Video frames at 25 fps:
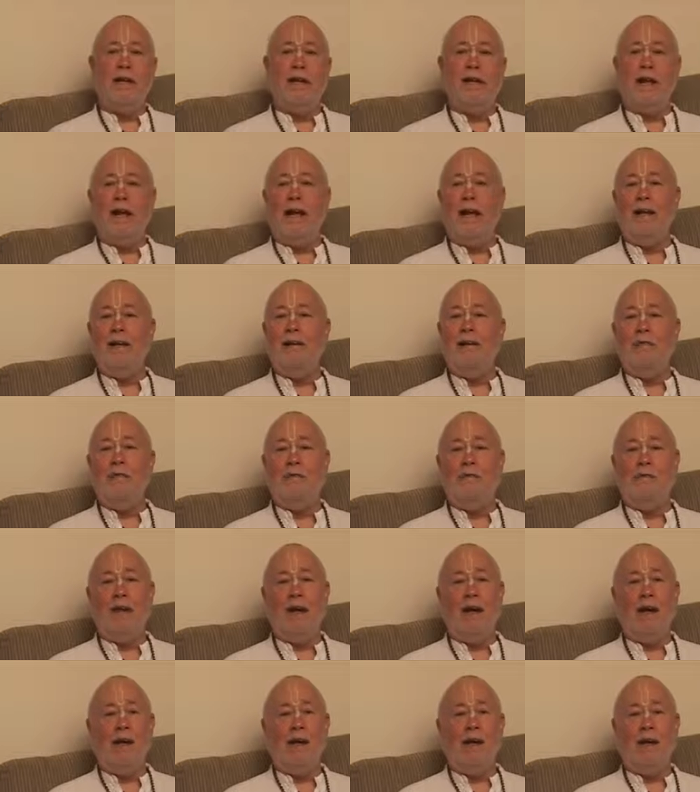he can't
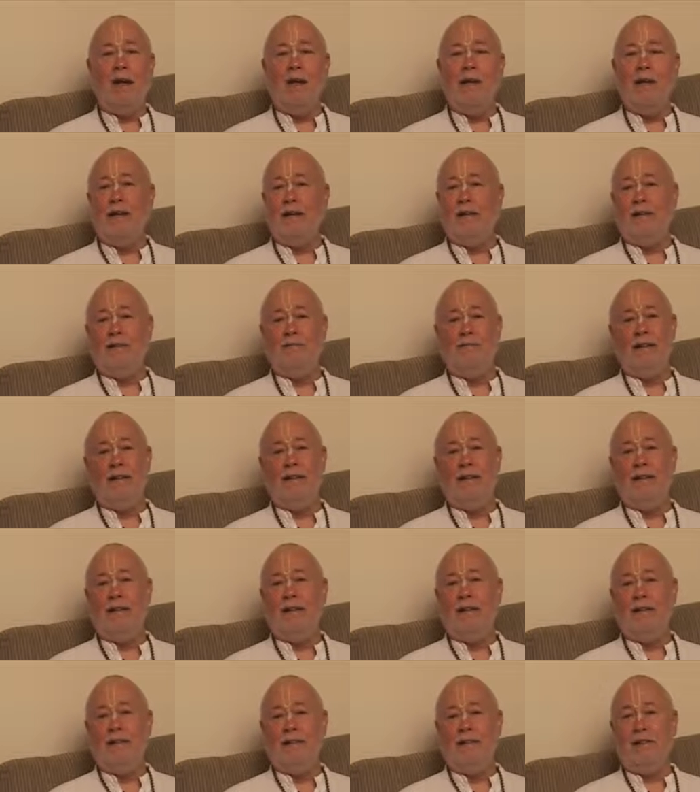define any of it.
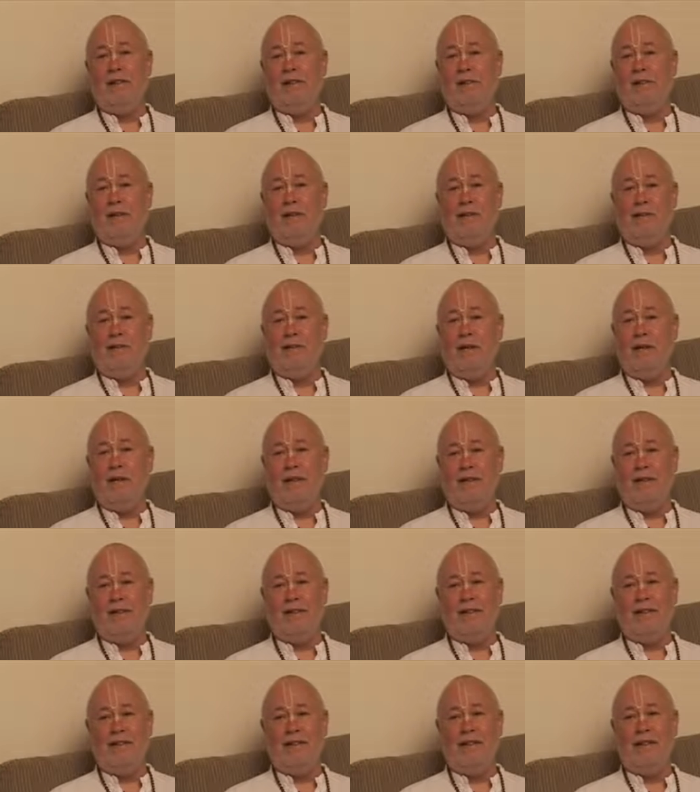He doesn't know what it
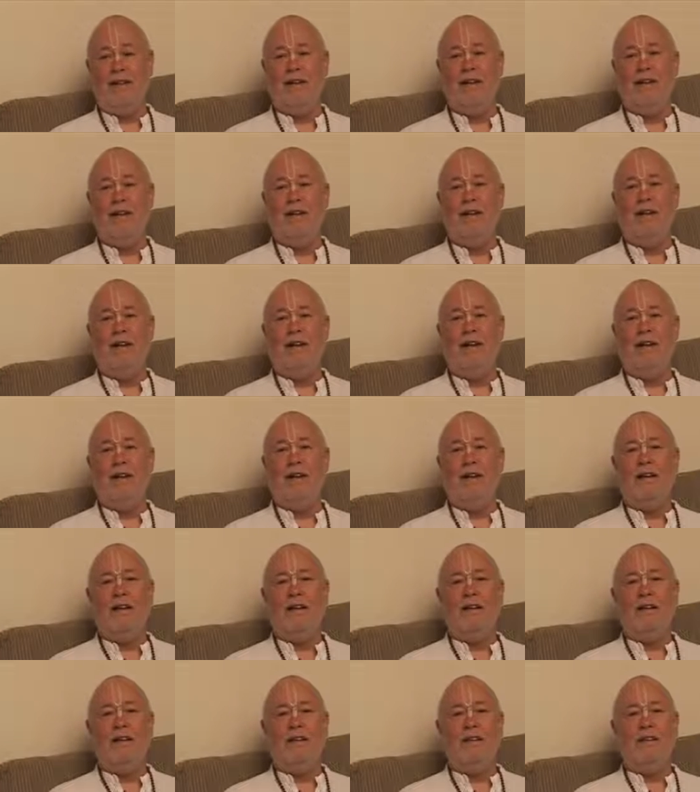means.
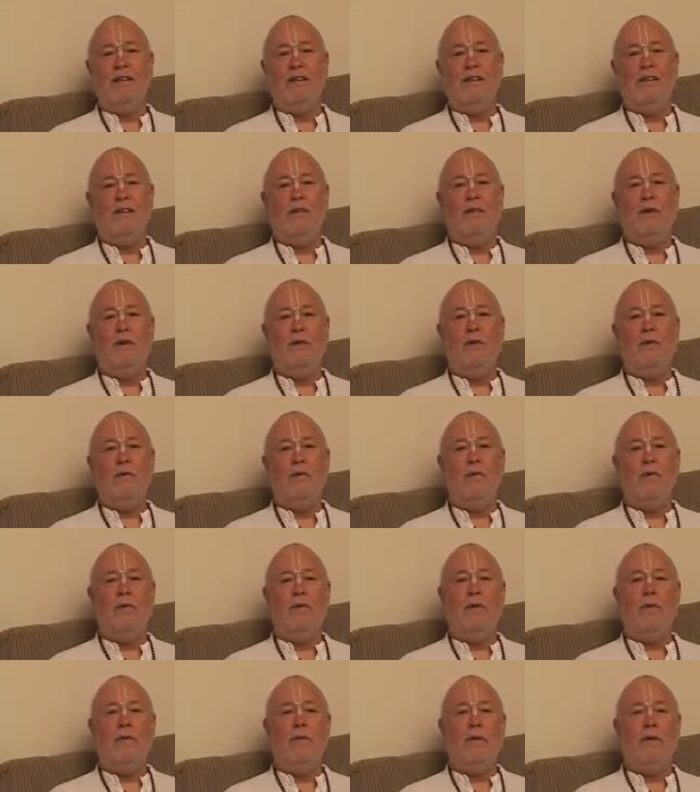
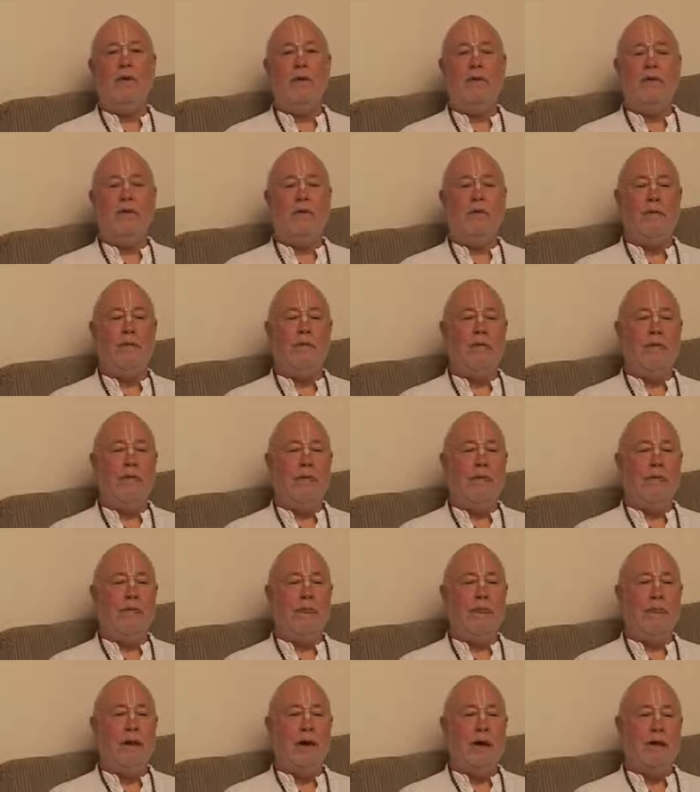So the
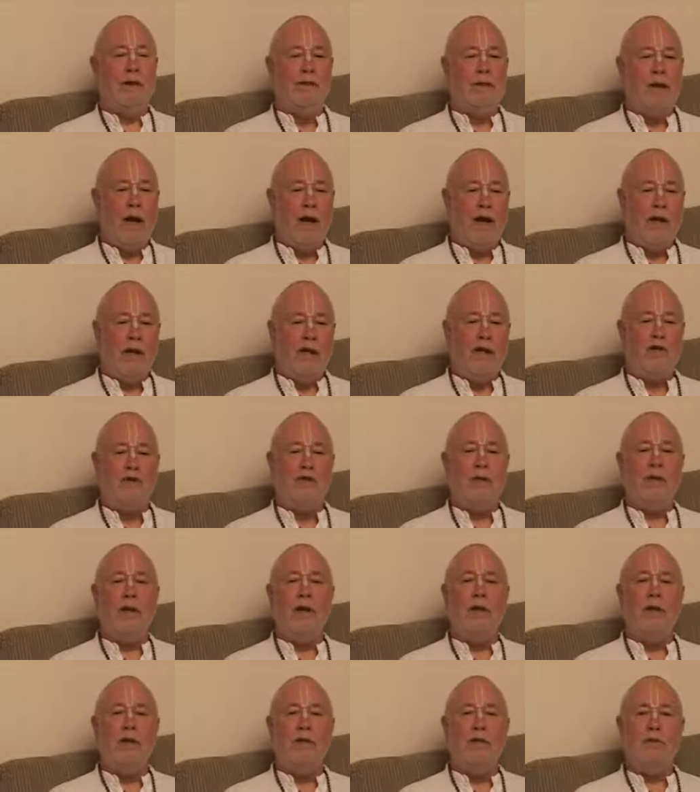
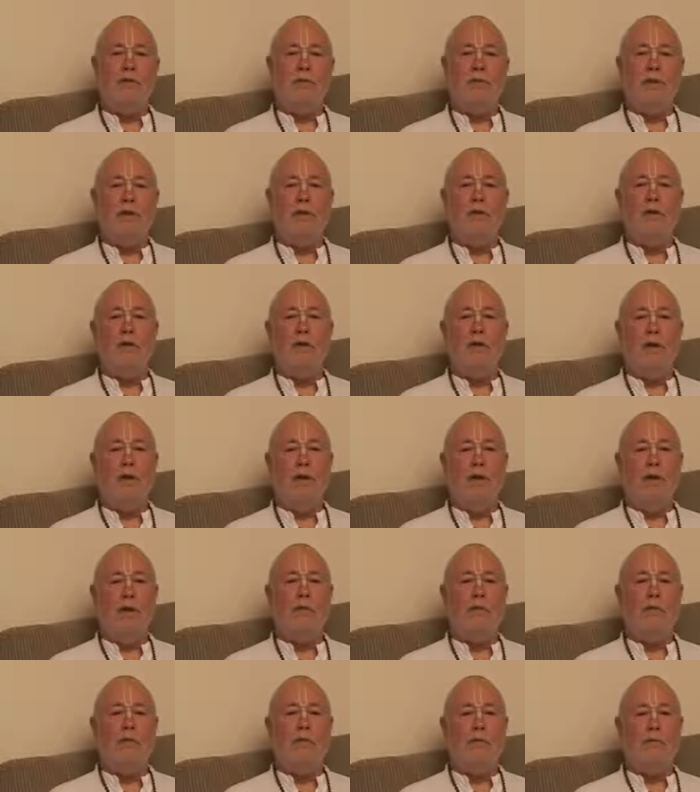Ontology has been
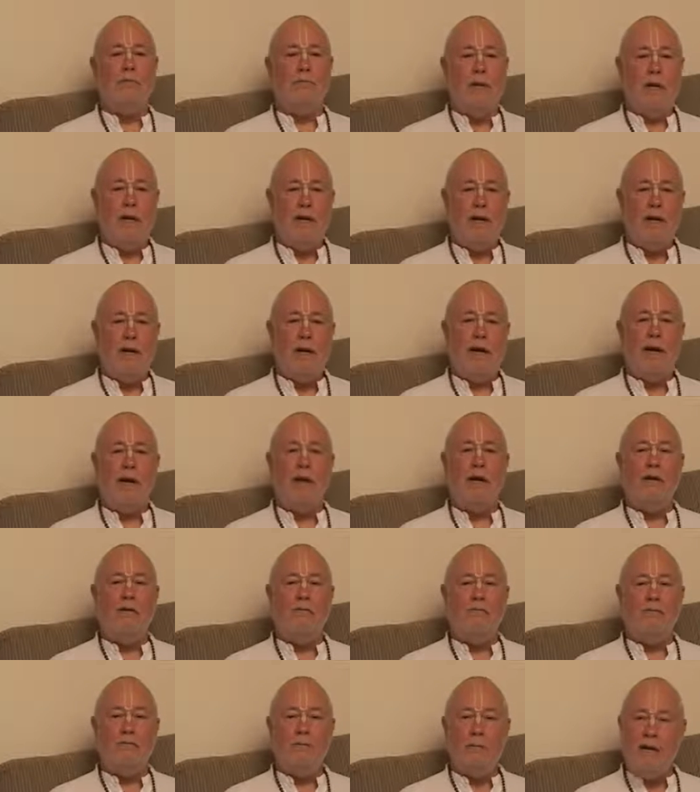called the meaning
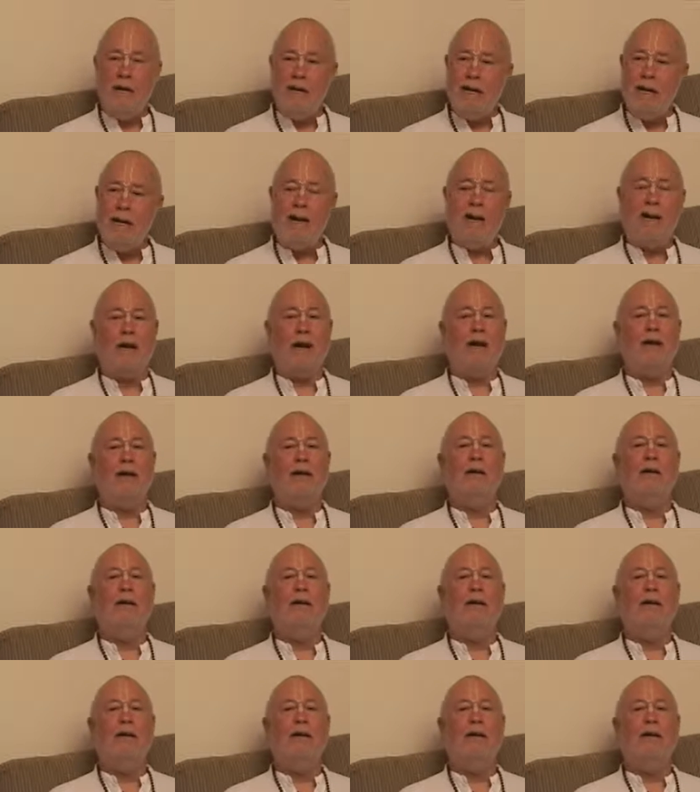of meaning.